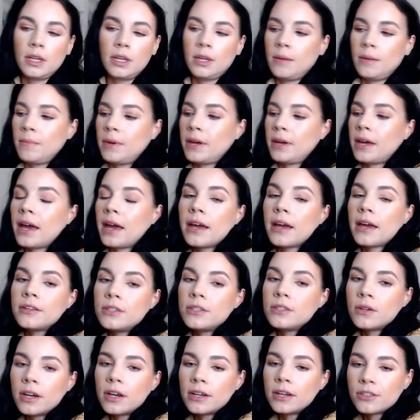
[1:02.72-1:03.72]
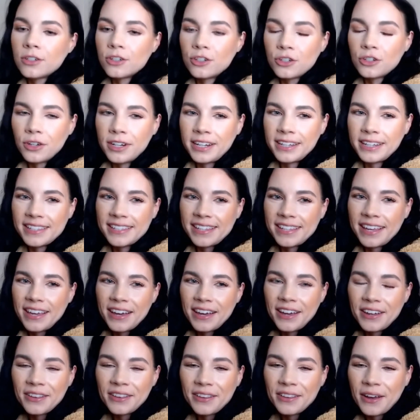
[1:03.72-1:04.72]
But as you guys are joining, say
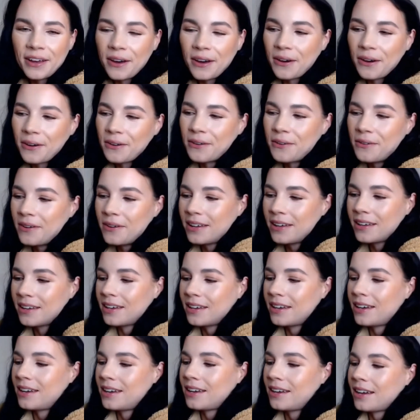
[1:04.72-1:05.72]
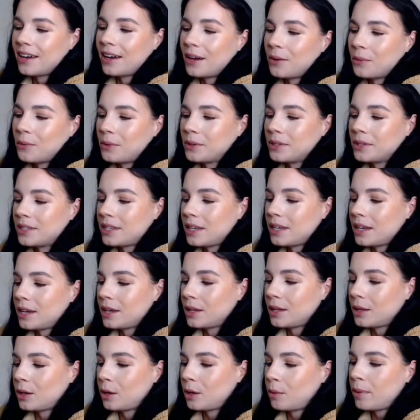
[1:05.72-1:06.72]
hello, and I will say
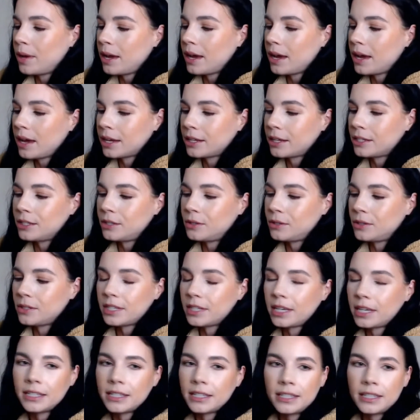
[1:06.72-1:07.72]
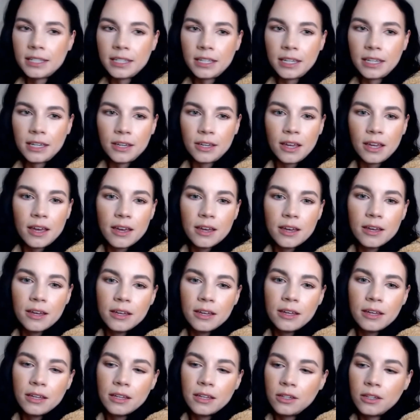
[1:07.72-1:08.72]
hello back as soon as I can see
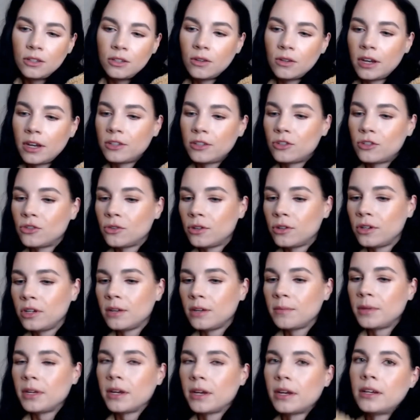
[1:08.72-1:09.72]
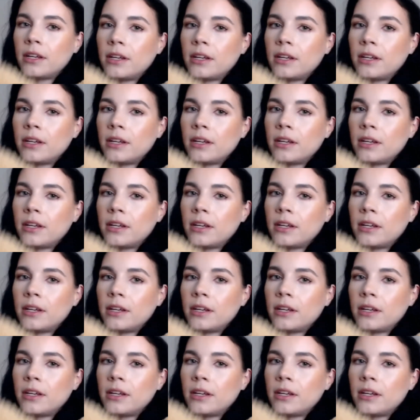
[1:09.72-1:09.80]
you guys joining me on